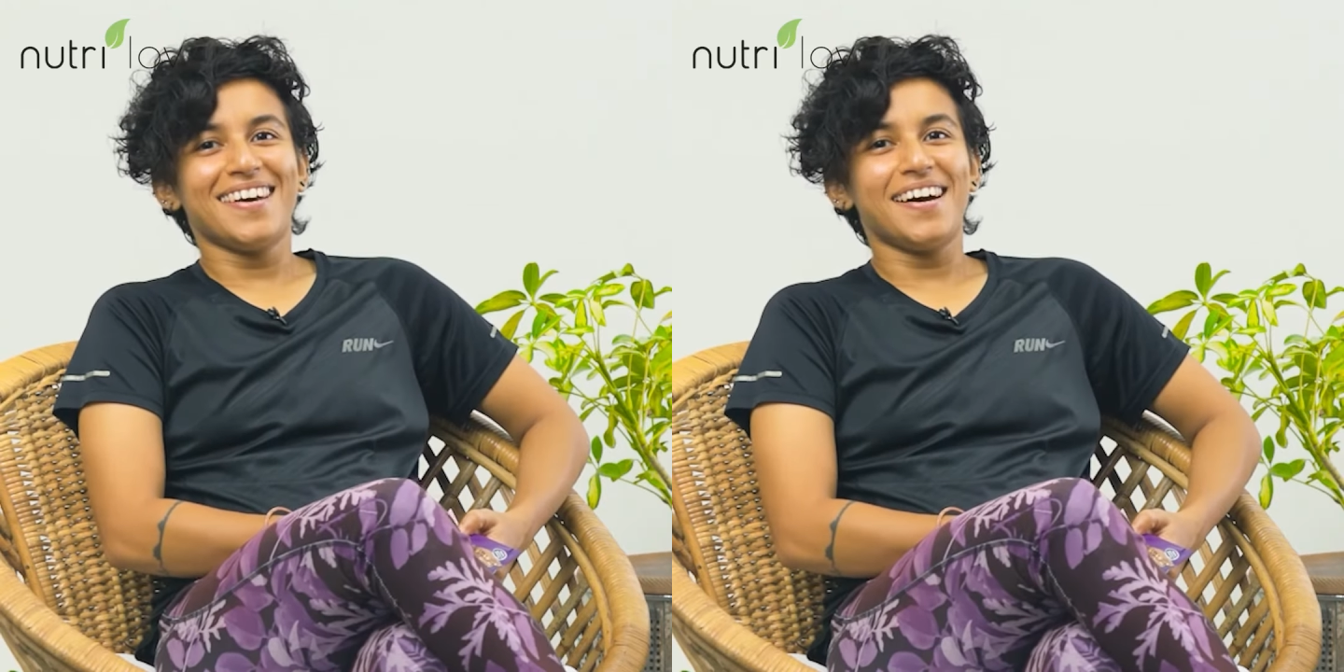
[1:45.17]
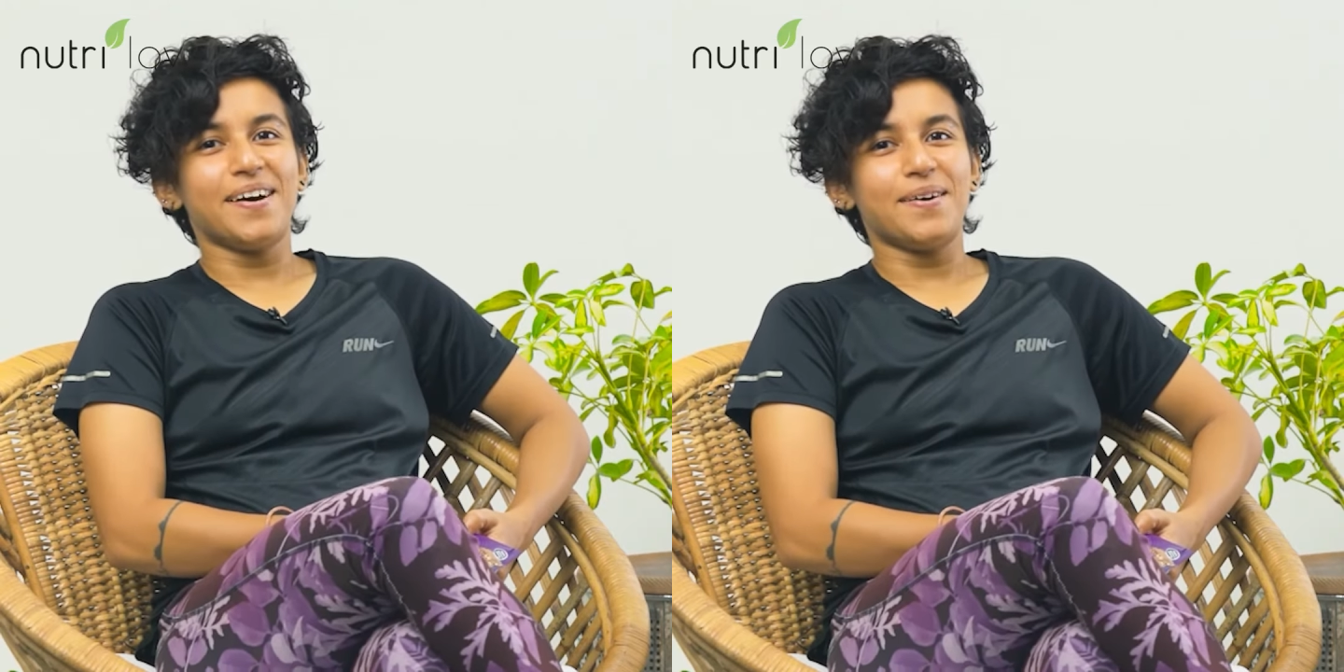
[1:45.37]

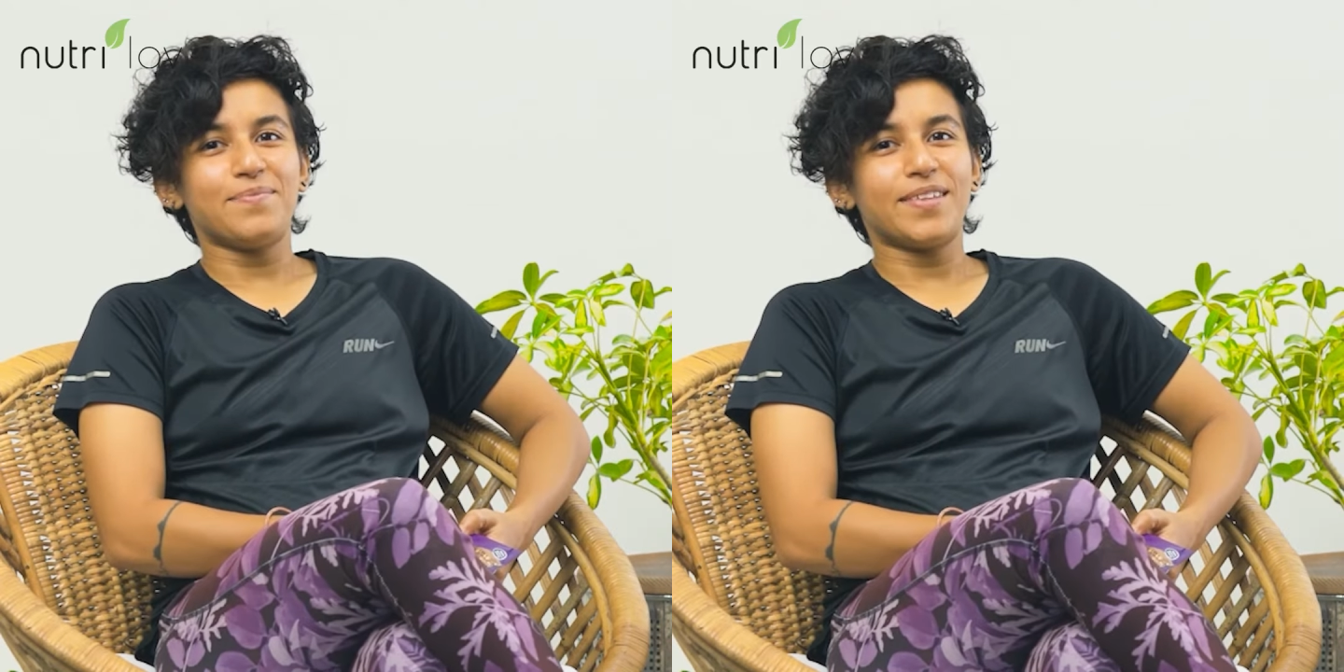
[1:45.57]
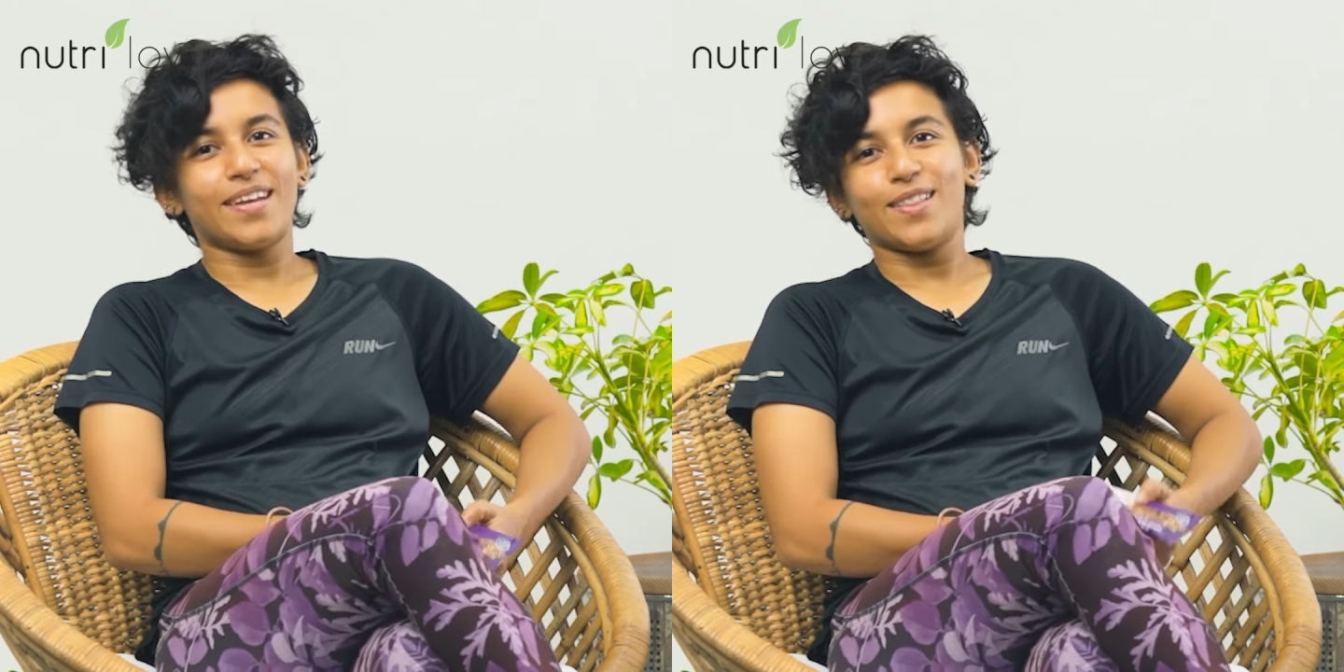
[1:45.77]
um,
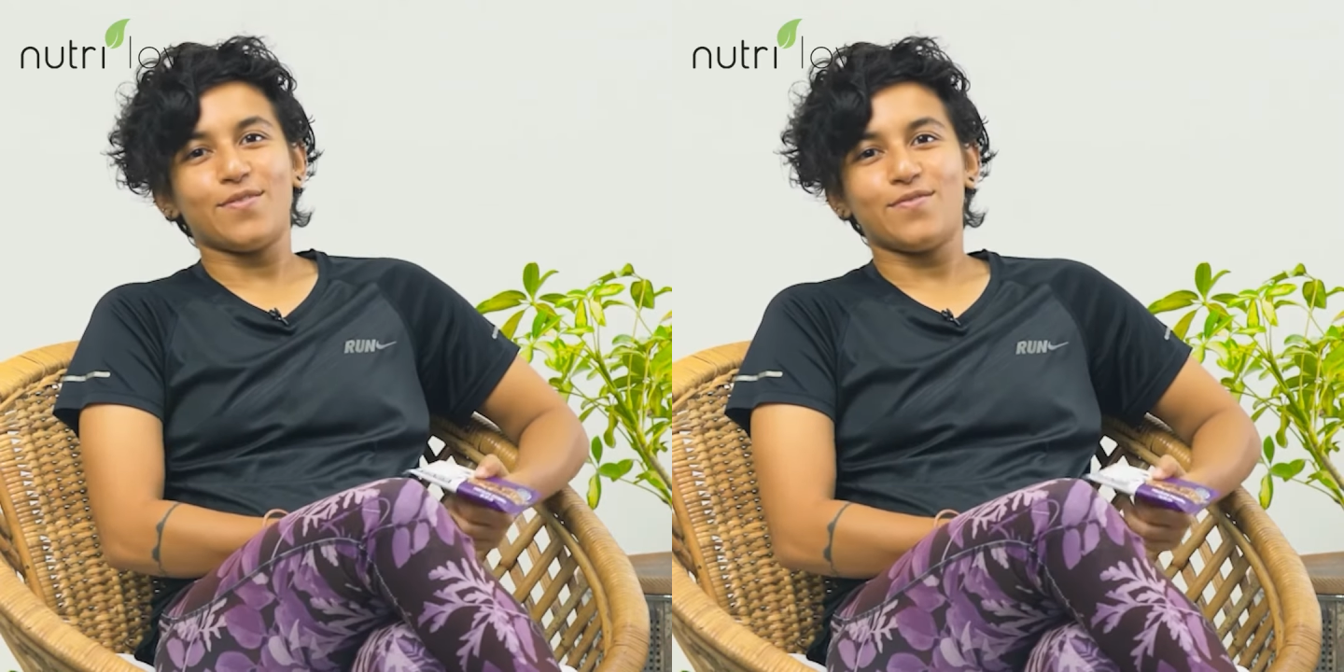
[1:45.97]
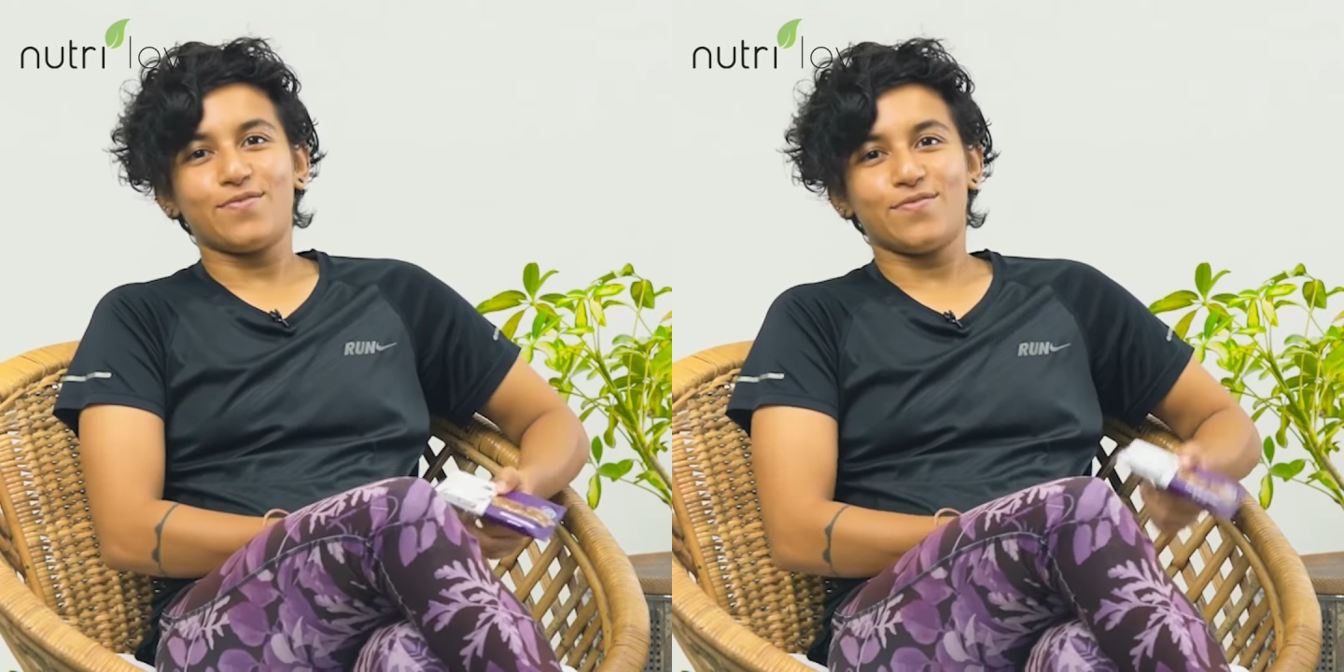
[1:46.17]
that I
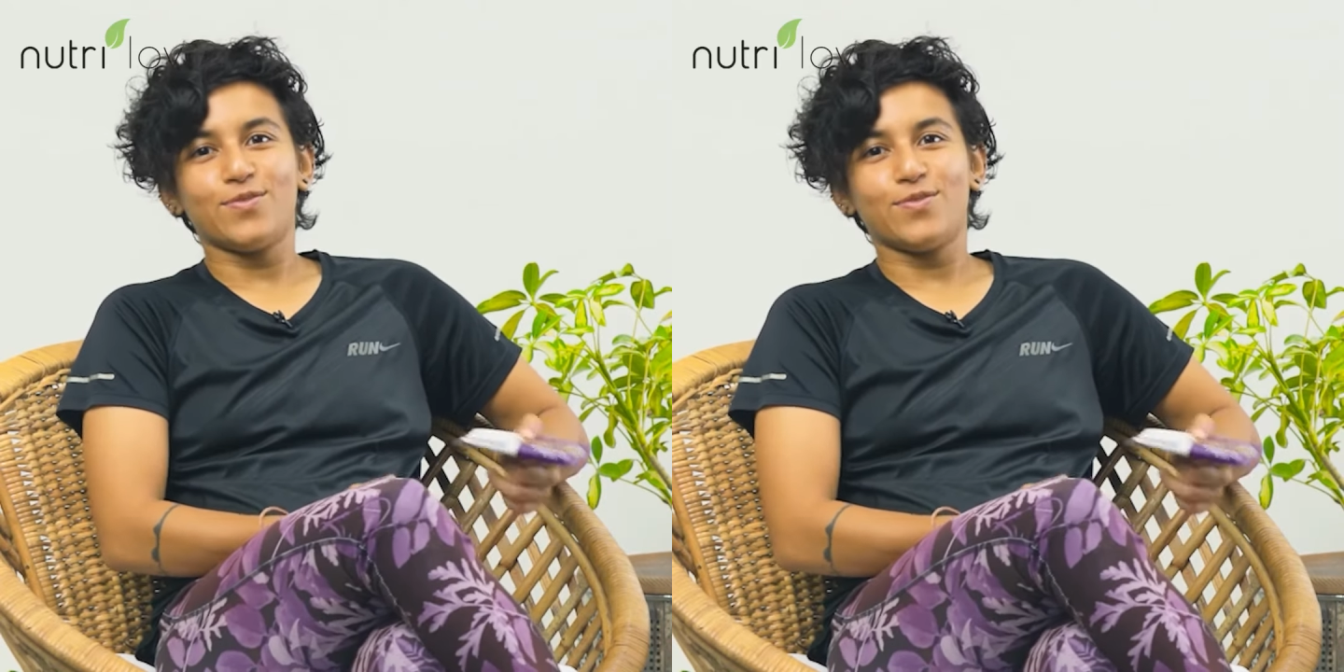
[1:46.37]
love